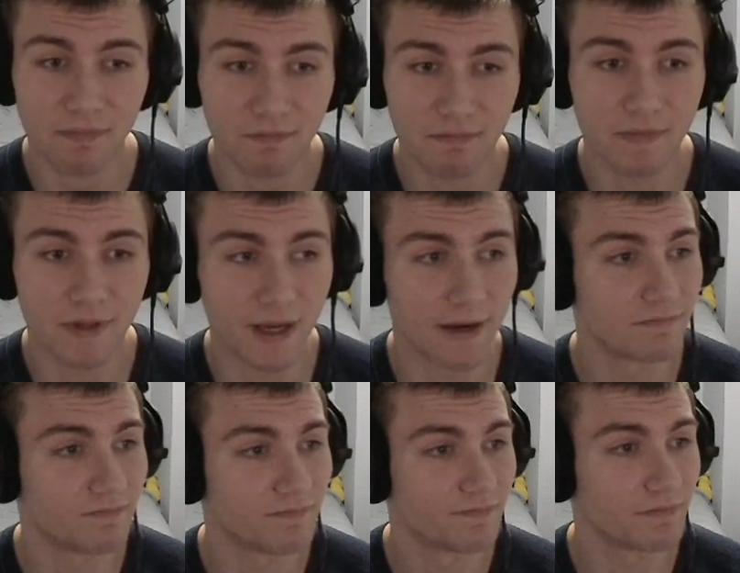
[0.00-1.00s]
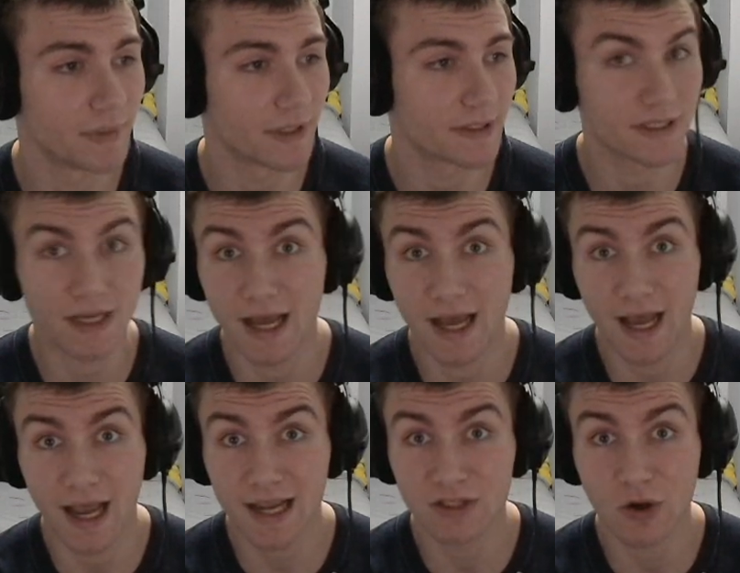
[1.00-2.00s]
yeah, but I
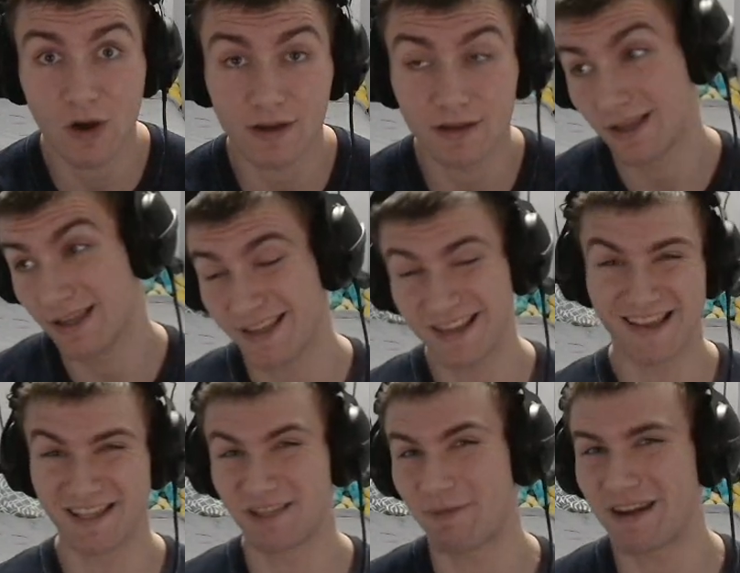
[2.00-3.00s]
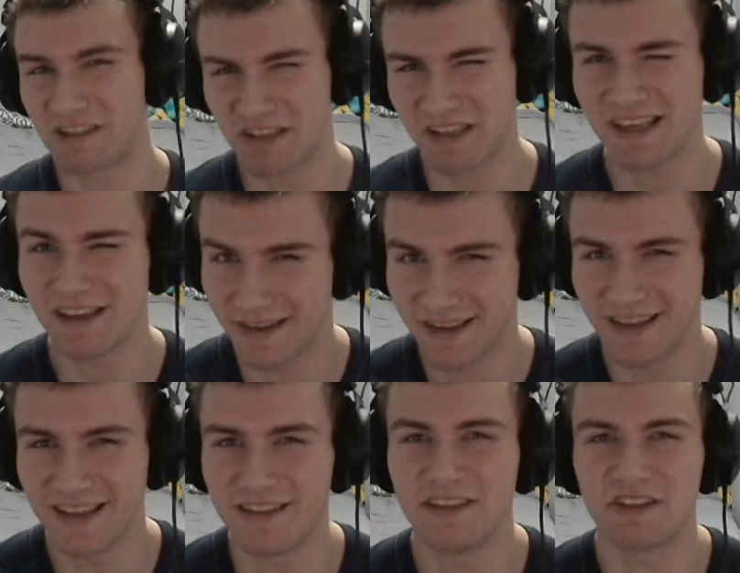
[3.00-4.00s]
talk, especially
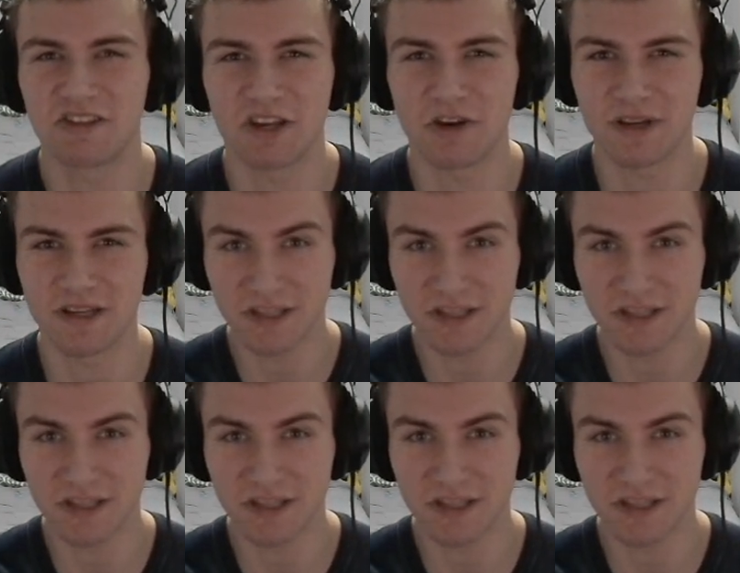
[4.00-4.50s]
in this series.